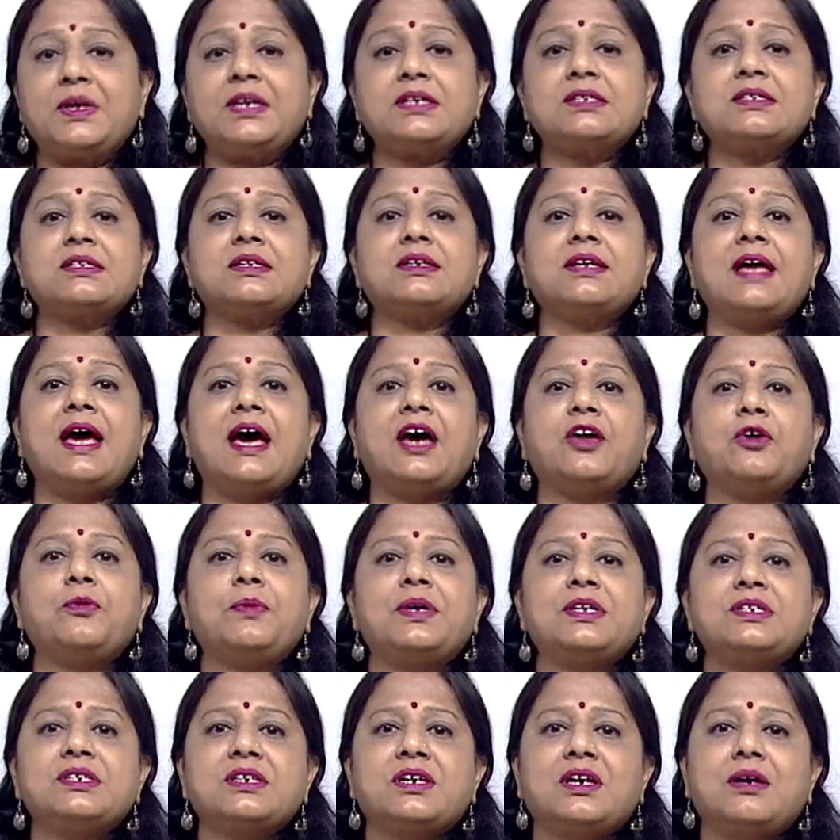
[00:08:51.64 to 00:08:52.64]
place in
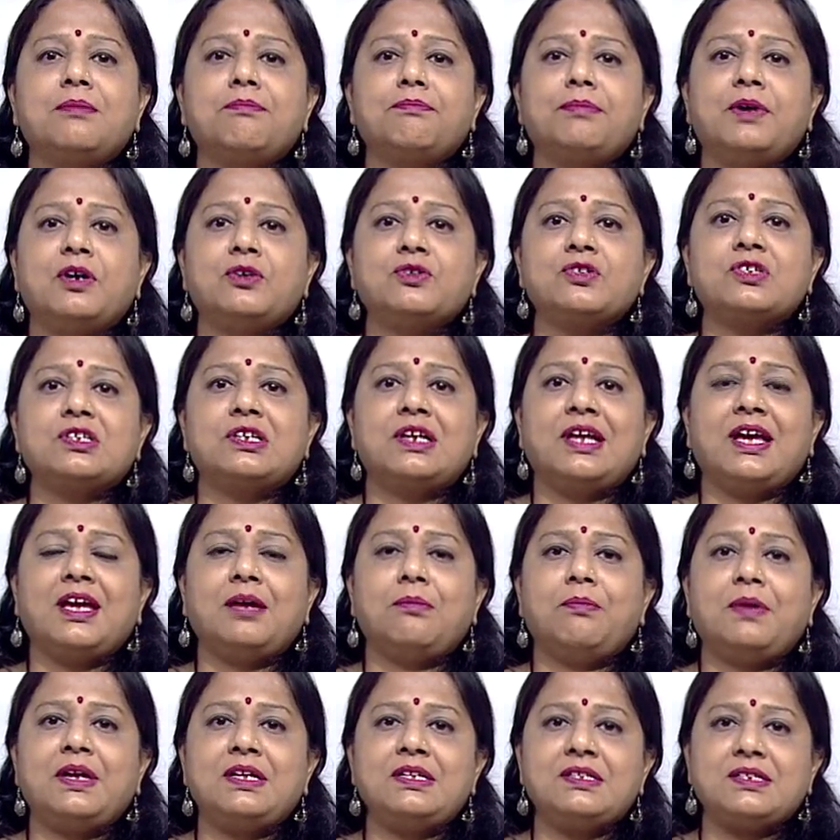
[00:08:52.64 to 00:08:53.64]
aromatic compounds
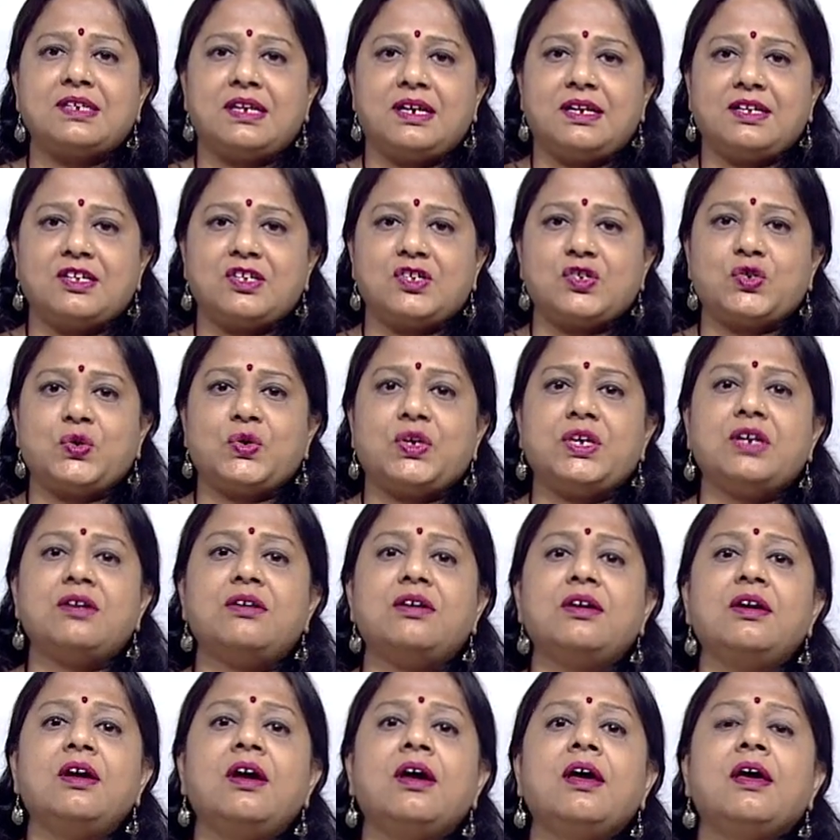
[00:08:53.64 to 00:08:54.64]
like benzene. So,
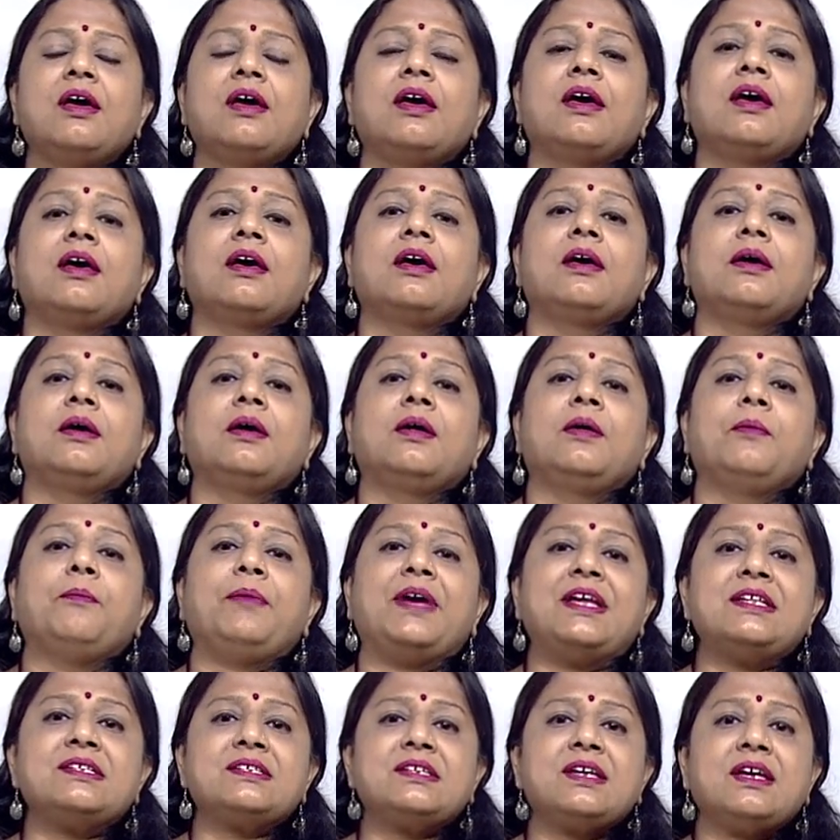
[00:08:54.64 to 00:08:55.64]
here
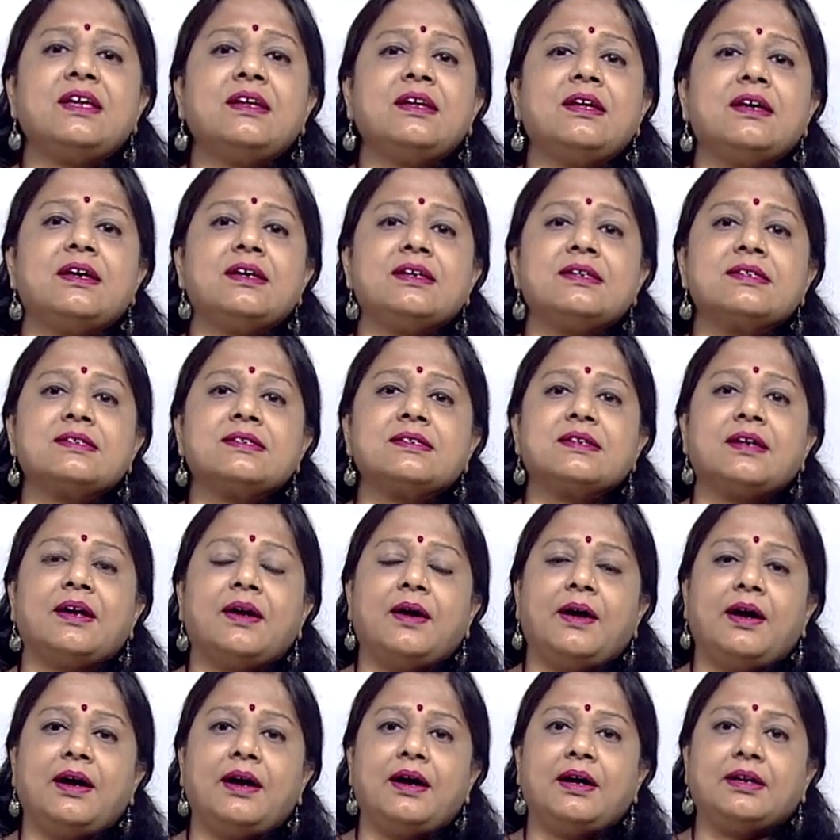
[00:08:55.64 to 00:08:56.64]
benzene is
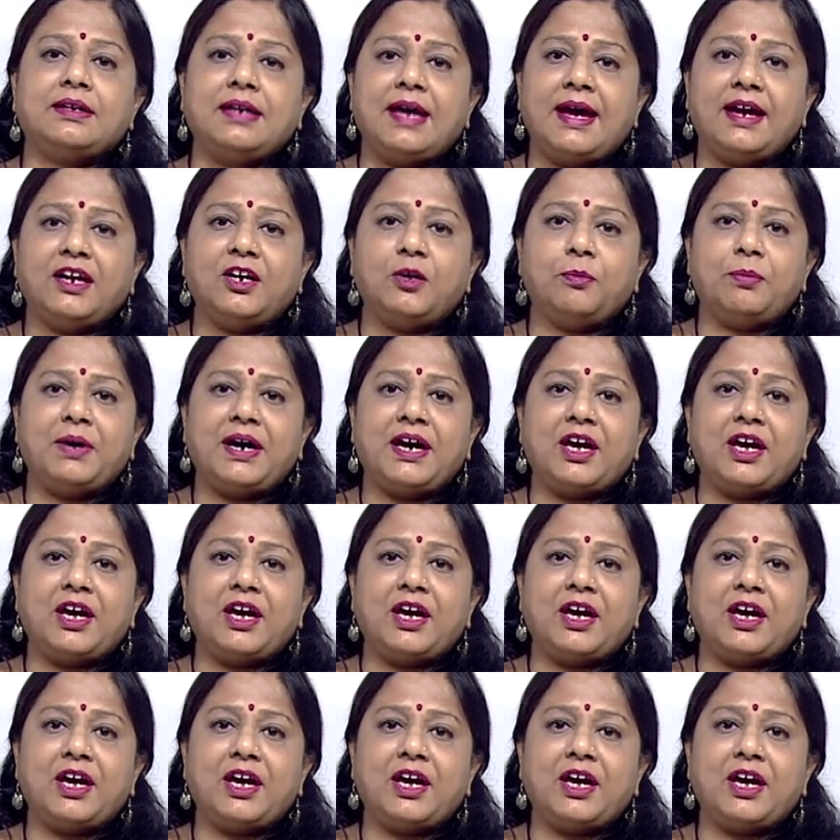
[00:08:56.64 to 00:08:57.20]
attacked